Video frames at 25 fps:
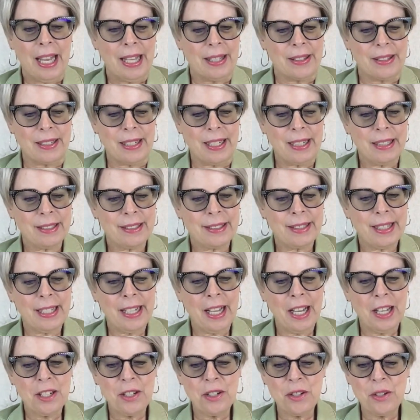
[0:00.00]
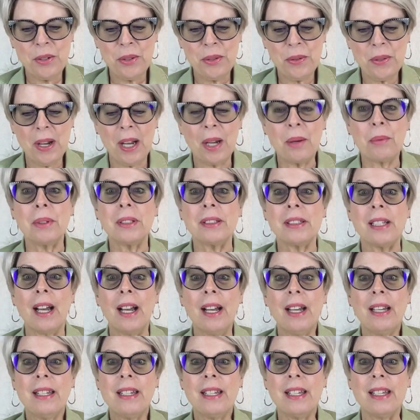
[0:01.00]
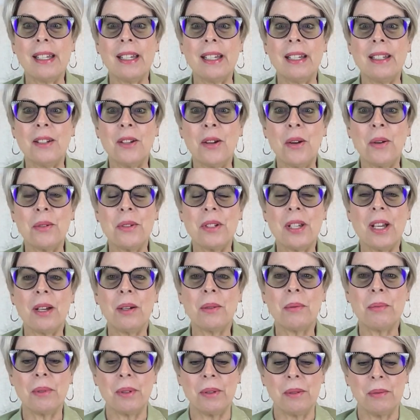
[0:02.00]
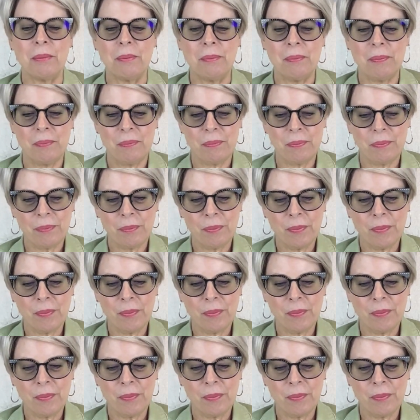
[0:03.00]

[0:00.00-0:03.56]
And the next thing I knew, I was hiding in a hotel room.